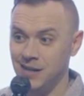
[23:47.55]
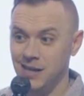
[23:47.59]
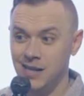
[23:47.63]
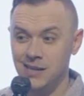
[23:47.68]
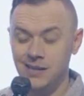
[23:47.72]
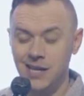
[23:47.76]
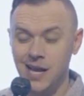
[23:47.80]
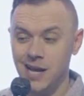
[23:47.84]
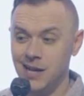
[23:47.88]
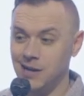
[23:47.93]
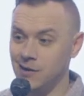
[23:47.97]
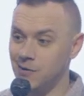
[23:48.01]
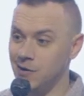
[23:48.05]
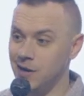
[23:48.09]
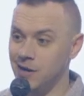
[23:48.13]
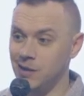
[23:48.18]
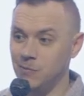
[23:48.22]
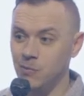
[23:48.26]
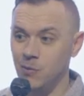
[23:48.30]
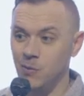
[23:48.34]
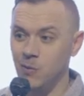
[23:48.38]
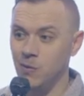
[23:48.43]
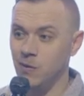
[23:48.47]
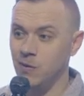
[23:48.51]
Isn't that
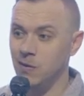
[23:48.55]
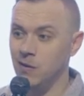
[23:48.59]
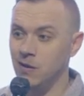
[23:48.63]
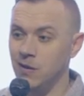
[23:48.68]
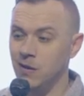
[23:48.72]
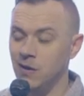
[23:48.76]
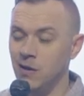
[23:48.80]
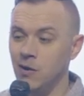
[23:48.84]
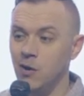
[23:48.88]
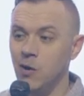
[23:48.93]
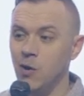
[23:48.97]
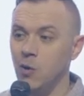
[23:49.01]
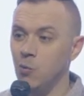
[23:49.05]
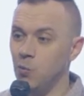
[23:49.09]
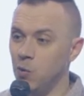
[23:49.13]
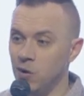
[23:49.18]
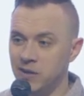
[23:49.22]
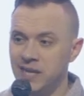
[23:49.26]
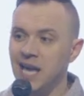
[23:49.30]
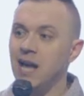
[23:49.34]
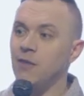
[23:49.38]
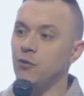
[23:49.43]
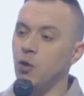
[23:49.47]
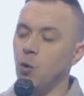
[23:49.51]
incredible?
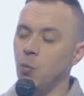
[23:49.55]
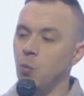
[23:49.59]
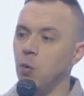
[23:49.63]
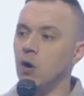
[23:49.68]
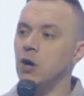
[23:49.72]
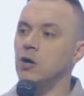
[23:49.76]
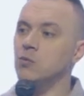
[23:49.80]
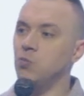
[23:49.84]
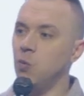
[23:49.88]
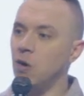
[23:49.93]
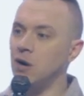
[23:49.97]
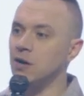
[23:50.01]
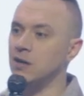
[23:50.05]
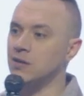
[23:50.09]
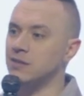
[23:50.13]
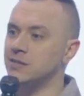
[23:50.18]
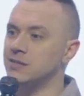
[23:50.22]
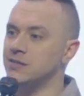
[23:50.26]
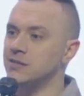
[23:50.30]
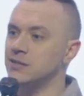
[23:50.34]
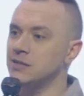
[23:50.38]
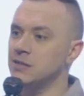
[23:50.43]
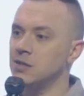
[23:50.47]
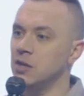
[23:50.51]
Well, yeah, the word
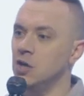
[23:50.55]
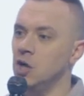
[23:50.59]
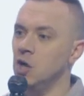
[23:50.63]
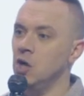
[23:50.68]
works